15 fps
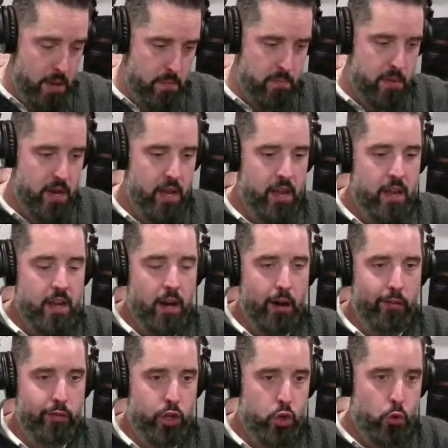him
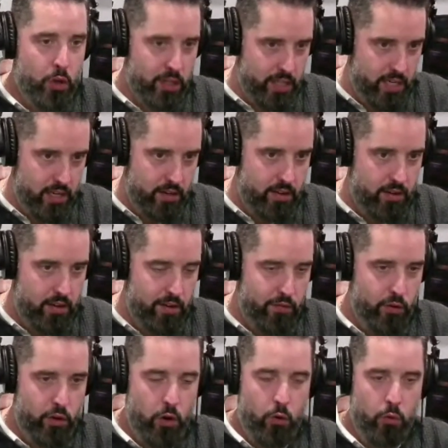of Euclid.
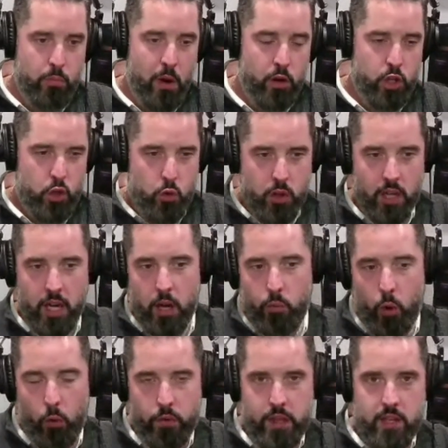And if you know about Euclid,
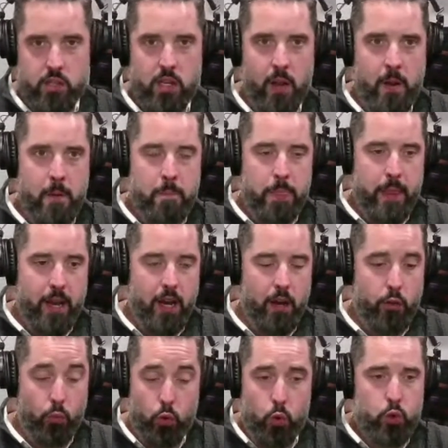he wrote these,
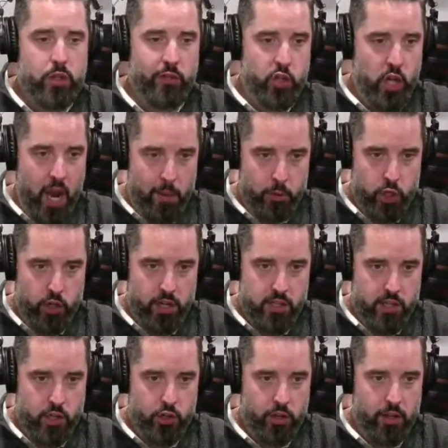the rules of
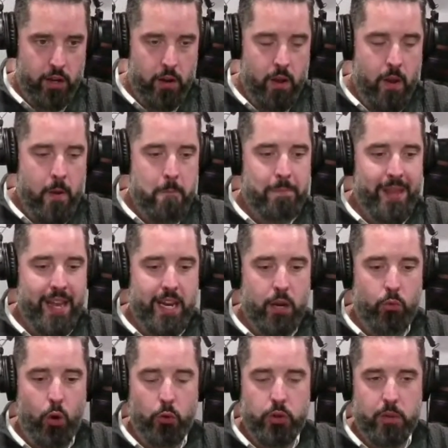geometry, essentially.
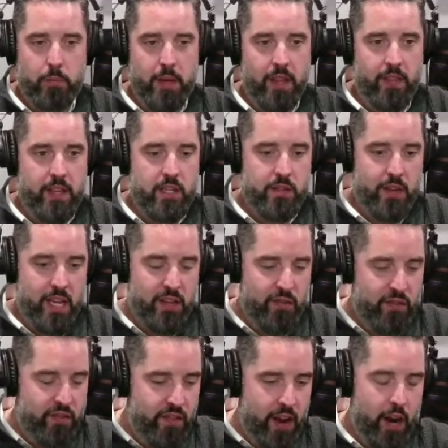And he wrote them in these
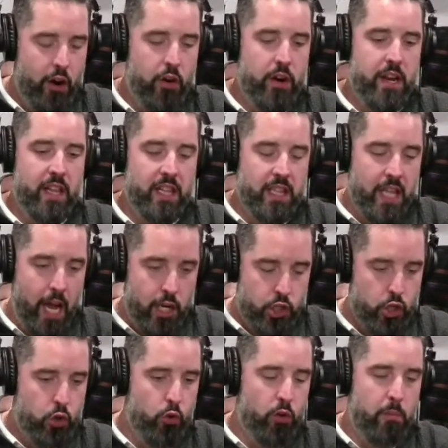very
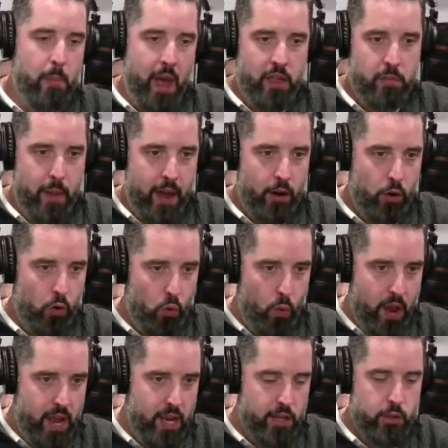logical and
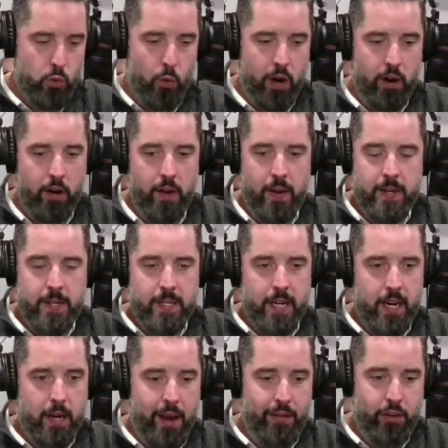mathematical ways where
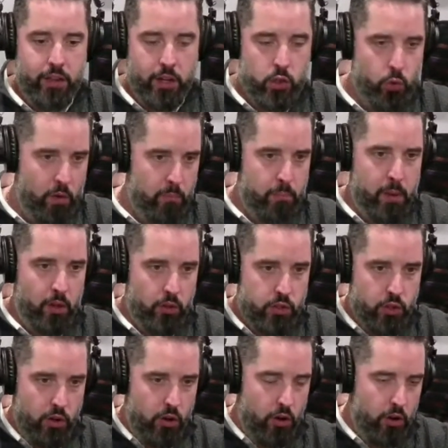everything sort of
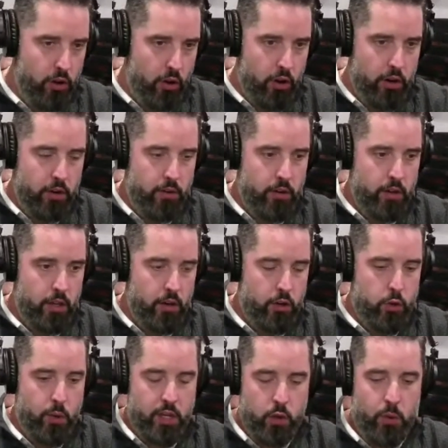builds on
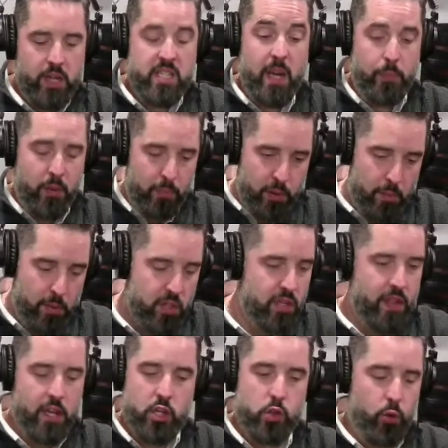you accept the
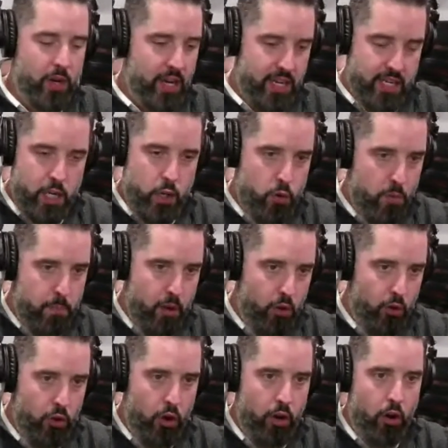premise and they just sort of continue to
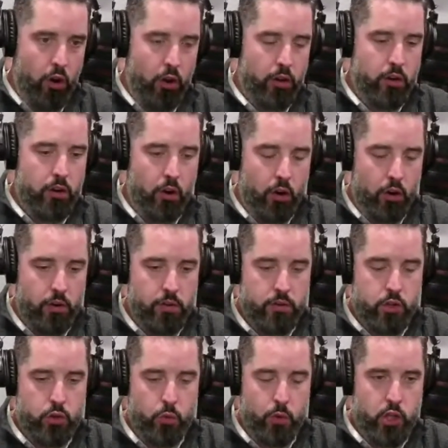build
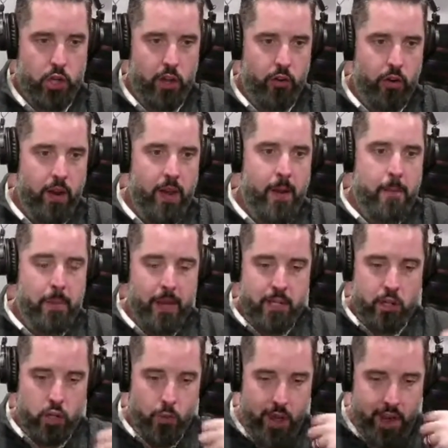on to each other
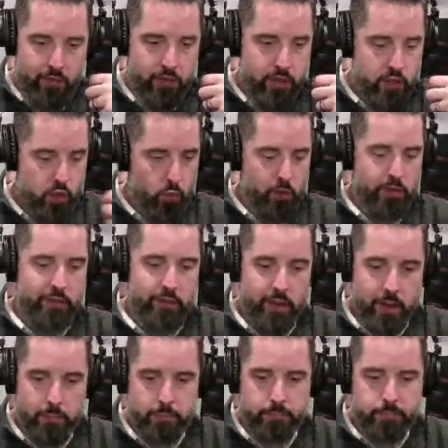until you have this sort
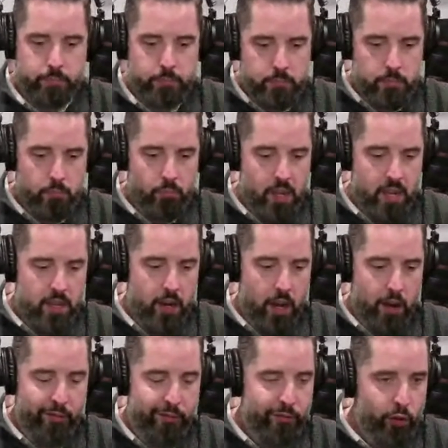of
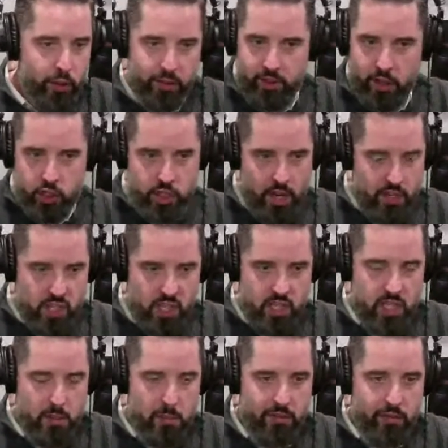fully fleshed out
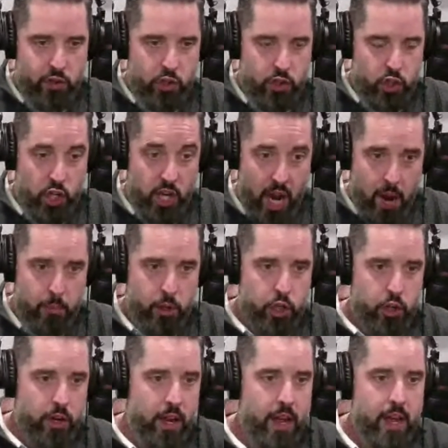system of
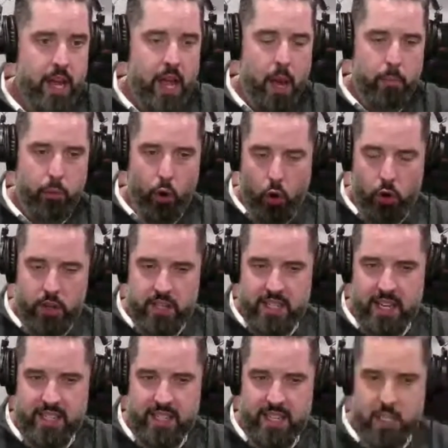geometry. And
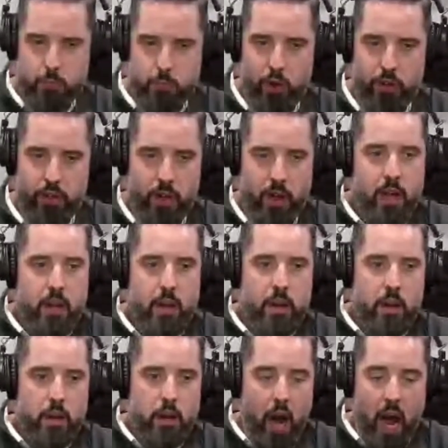Proclus does this with
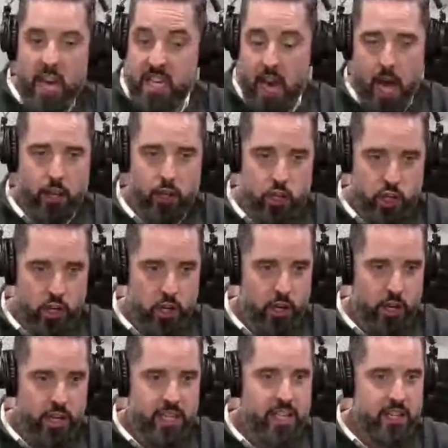
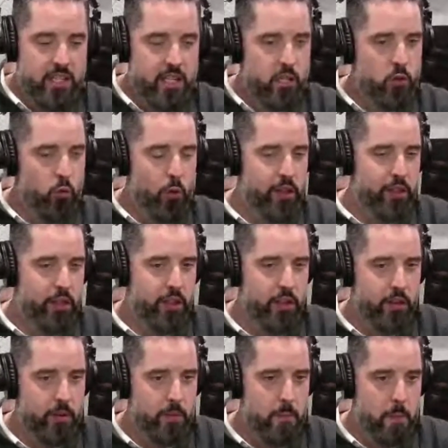ontology. He does this
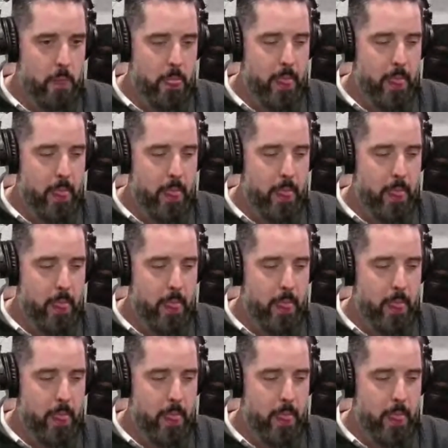with,